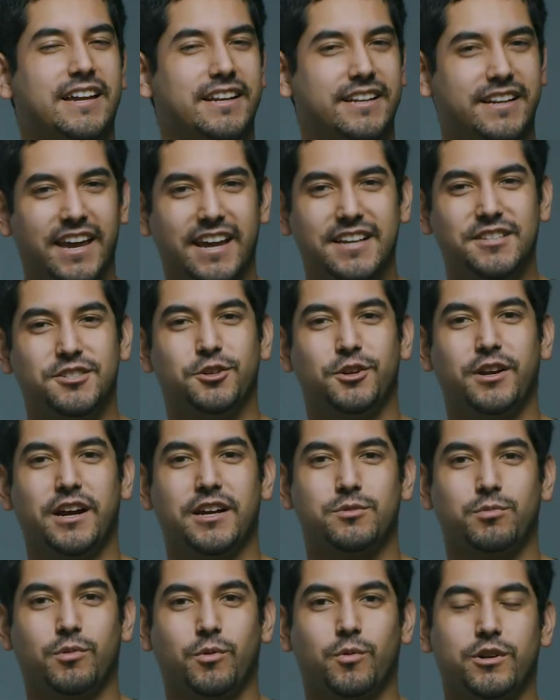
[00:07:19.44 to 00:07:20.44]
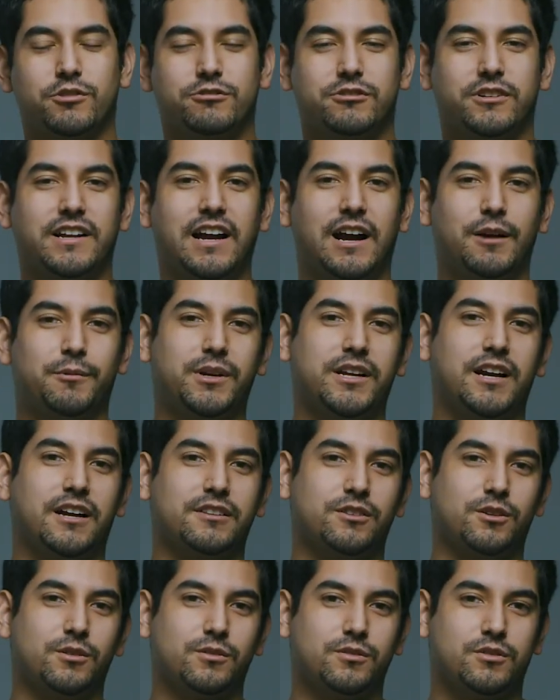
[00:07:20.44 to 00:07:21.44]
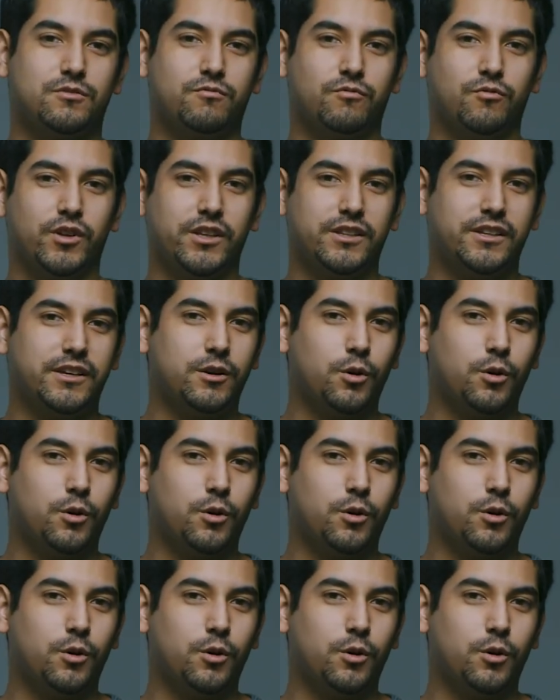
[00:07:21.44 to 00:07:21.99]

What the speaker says: In case you guys were wondering how we got those really